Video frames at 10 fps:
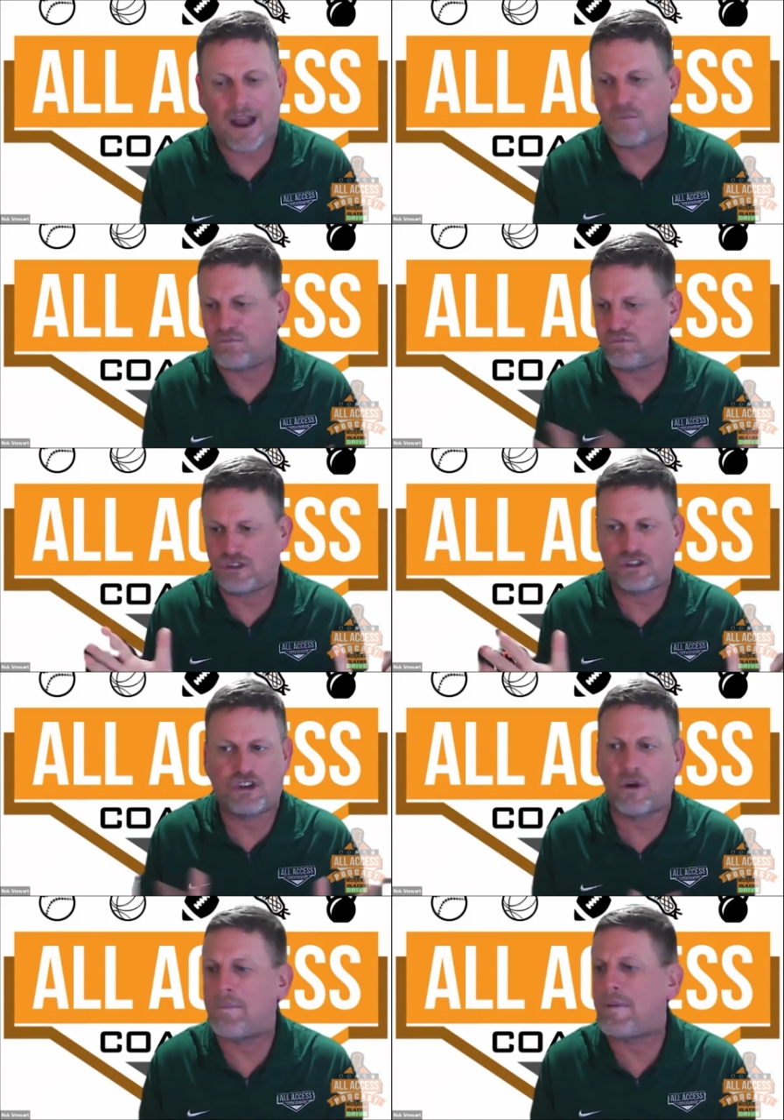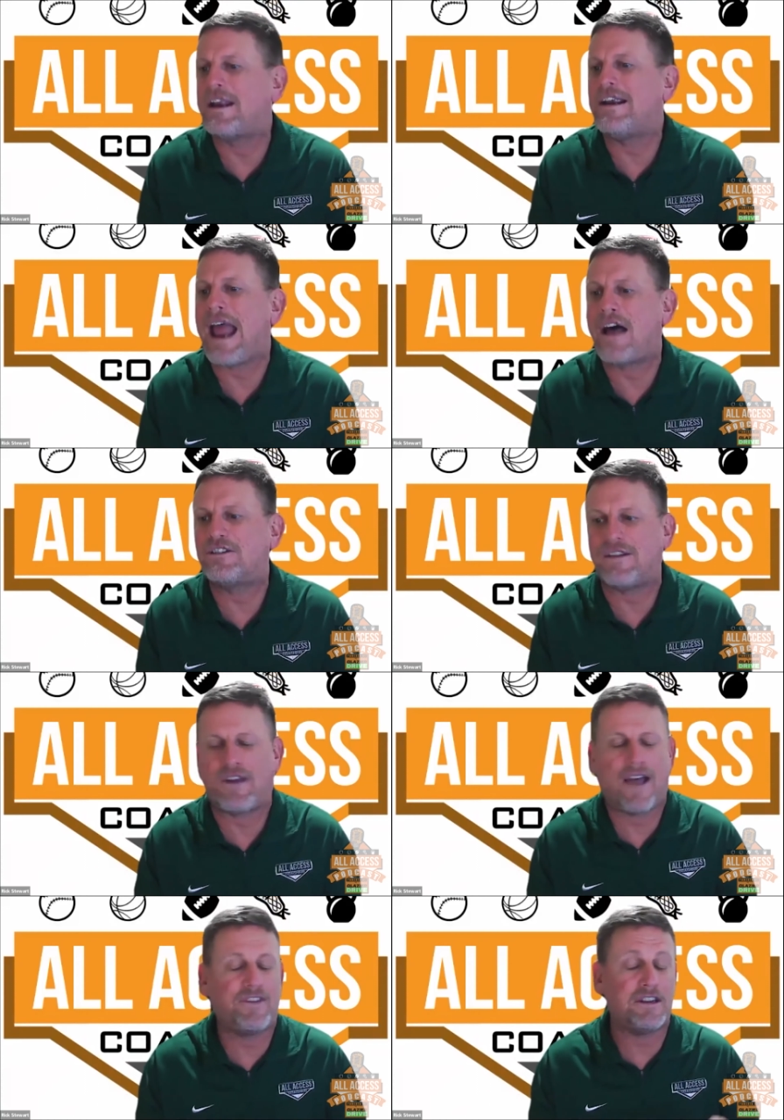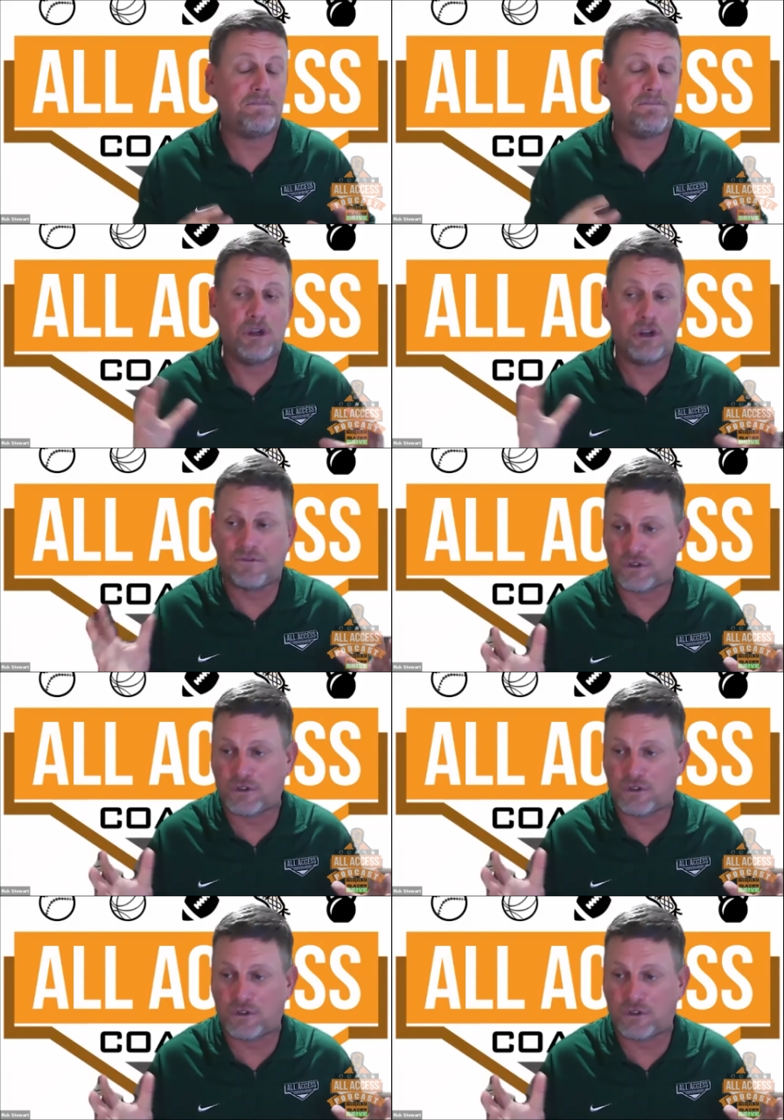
I showed up unannounced. They've got this beautiful